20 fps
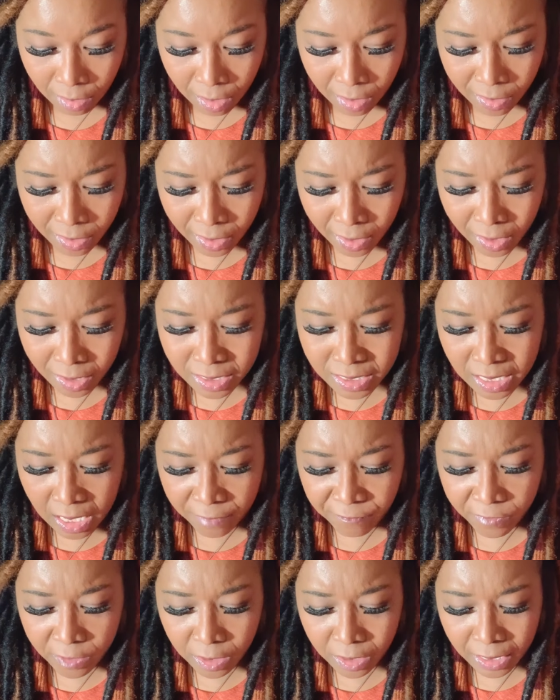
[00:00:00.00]
Yeah, because I
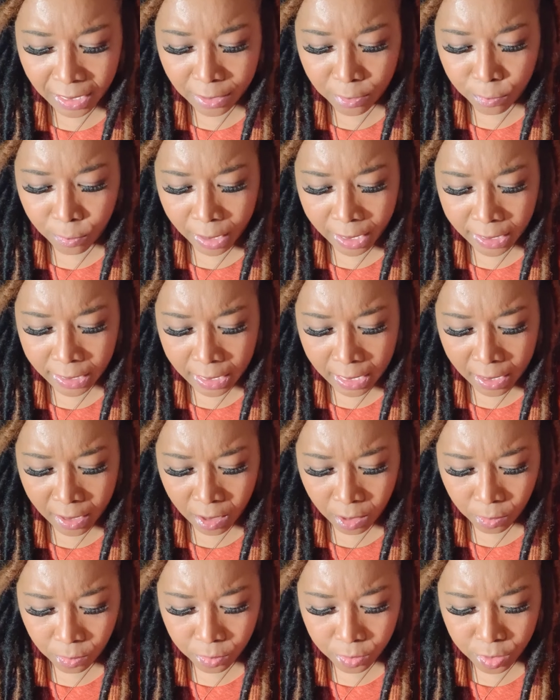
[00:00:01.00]
feel like right
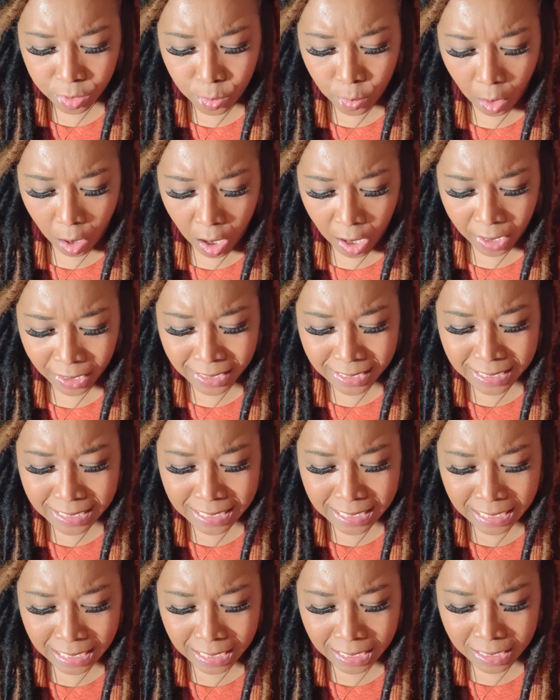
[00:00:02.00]
now you are
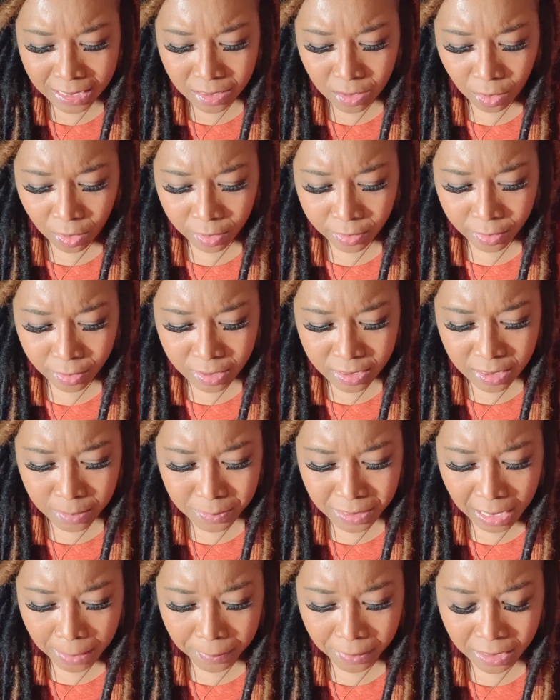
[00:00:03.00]
content, or there's some
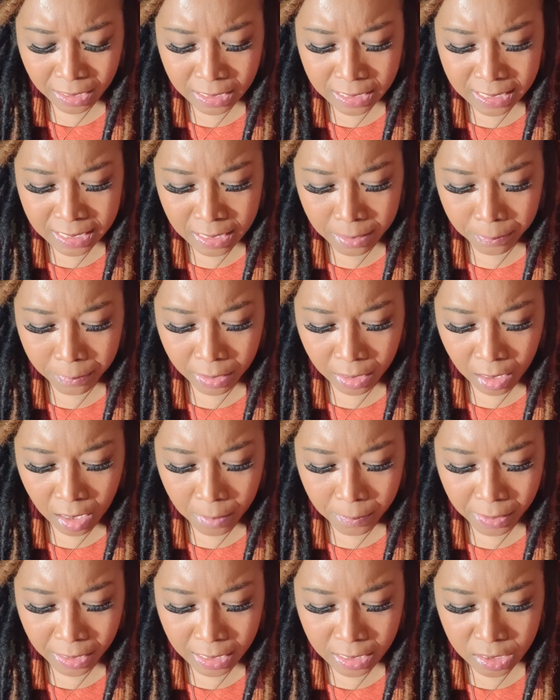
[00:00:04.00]
type of contentment
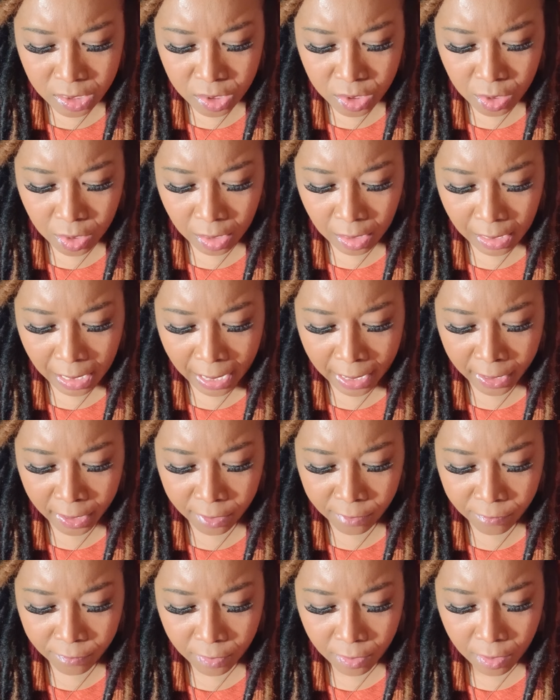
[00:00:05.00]
coming into your
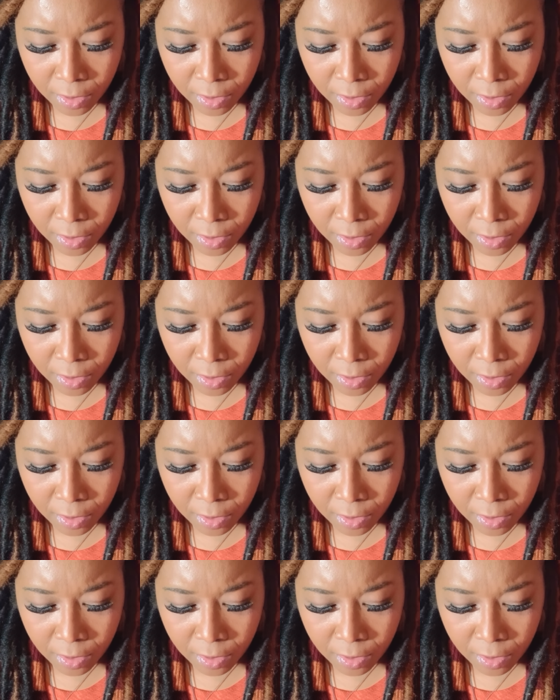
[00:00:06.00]
life.